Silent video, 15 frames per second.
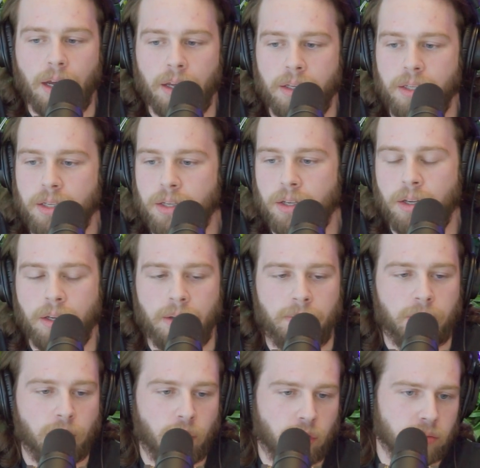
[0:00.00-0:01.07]
He
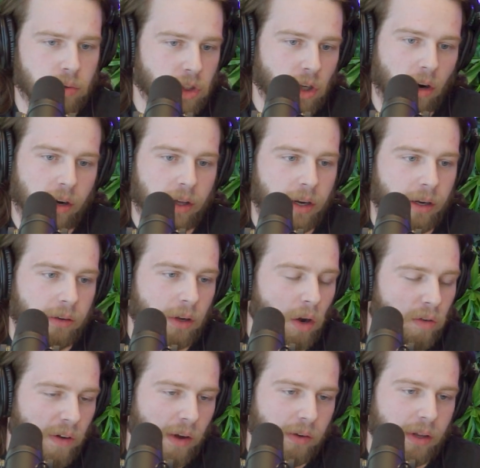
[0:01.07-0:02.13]
started and
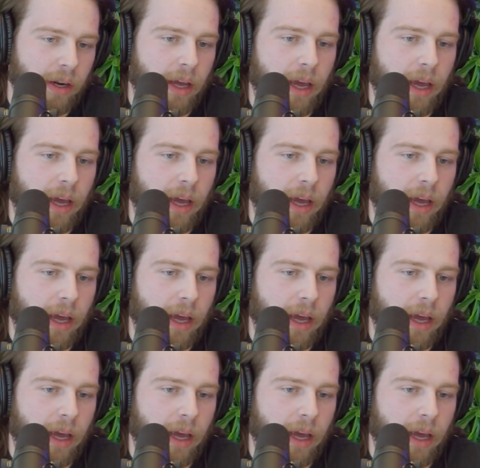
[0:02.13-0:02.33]
co-founded